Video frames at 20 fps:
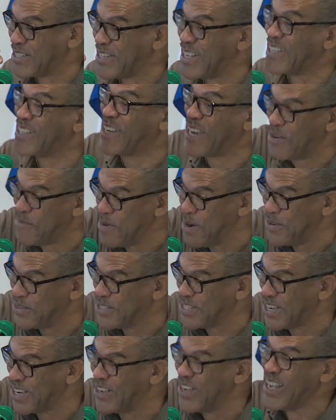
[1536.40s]
Come
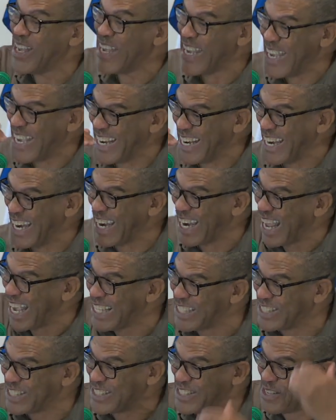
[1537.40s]
on, y'all. It
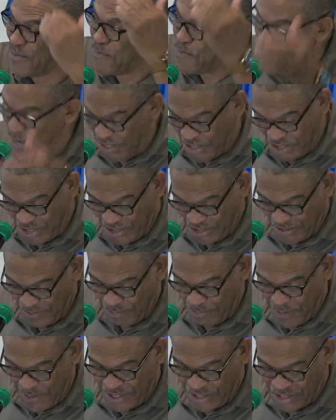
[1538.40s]
lights the picture
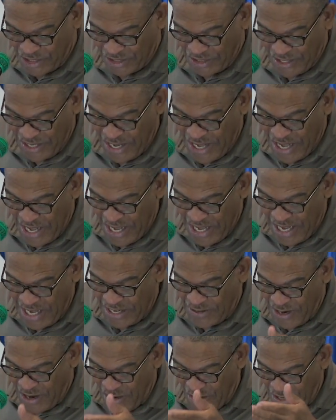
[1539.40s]

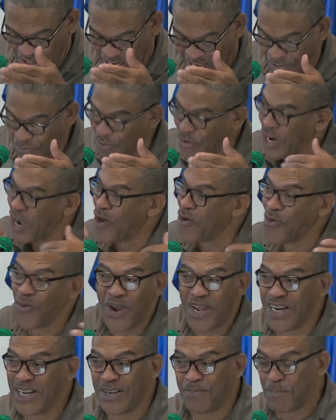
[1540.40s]
that would
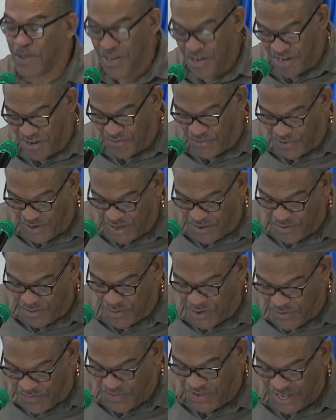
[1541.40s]
already have been
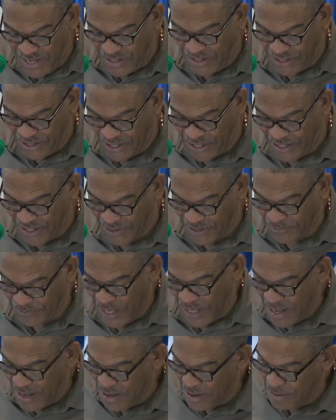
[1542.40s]
revealed to her.
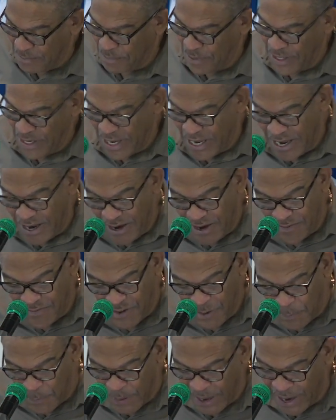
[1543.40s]
But
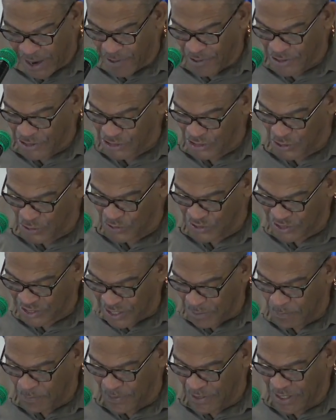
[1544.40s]
every parent knows
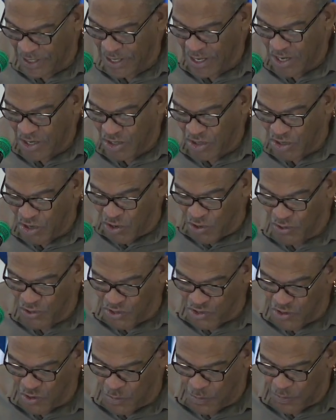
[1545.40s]
simply
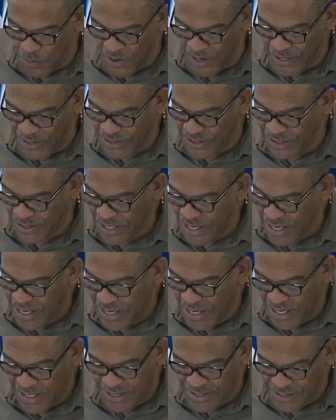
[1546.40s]
knowing you pregnant
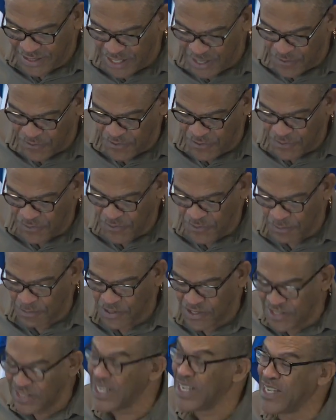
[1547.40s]
is different from
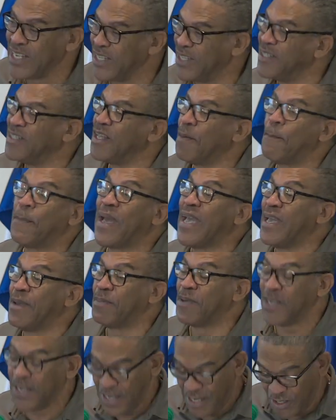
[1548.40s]
seeing the
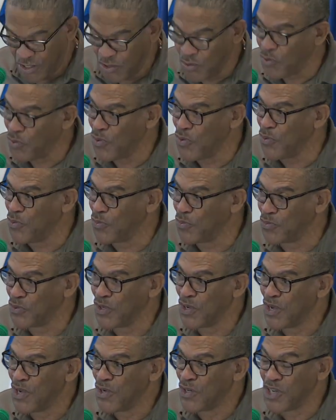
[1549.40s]
baby in the
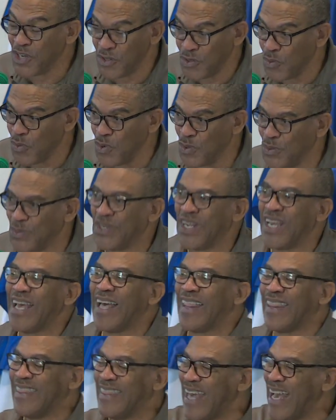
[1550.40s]
womb.
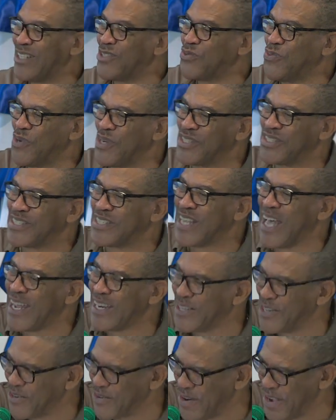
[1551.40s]
That's when
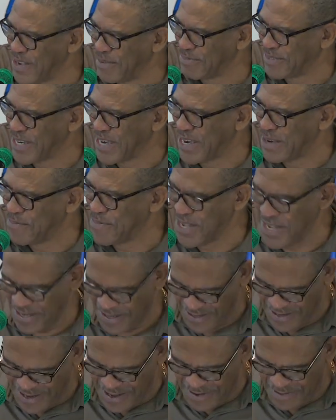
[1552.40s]
sonogram come in.
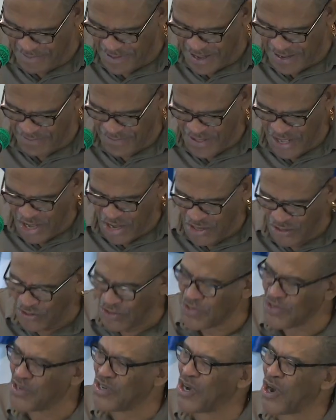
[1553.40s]
Amen.
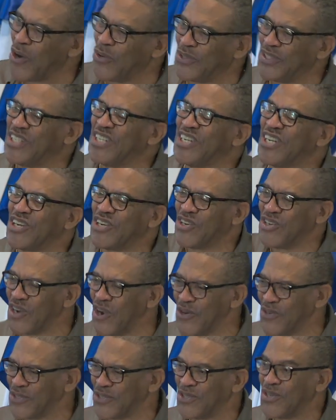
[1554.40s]
So you go to the
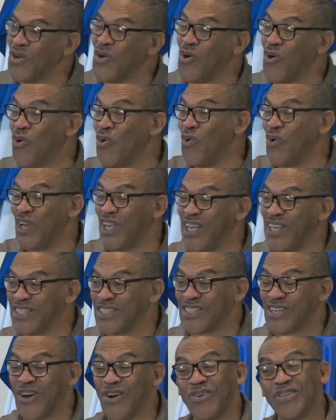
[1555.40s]
nurse who
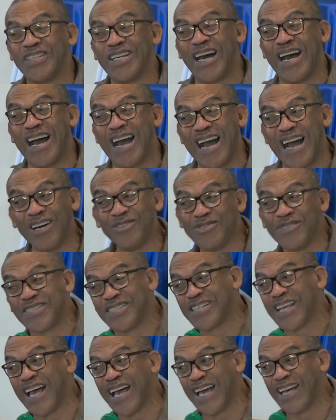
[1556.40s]
is on the
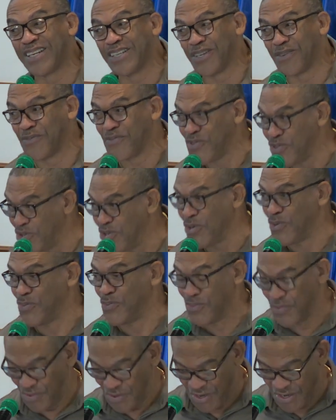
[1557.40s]
outside of you.
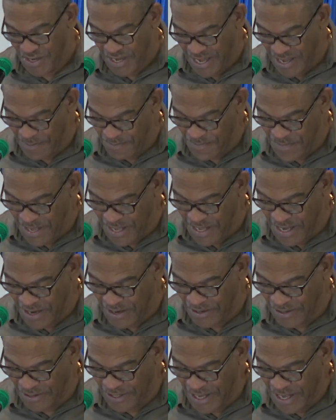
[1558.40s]
Help me,
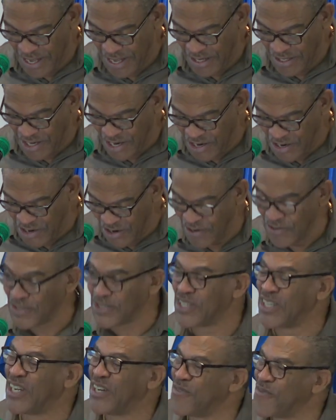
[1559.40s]
y'all. The
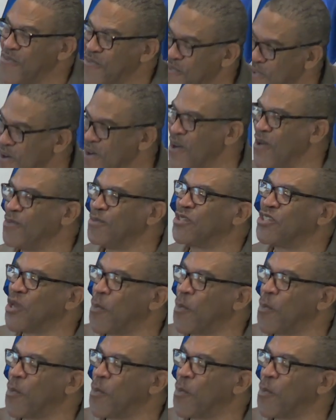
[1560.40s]
nurse confirms the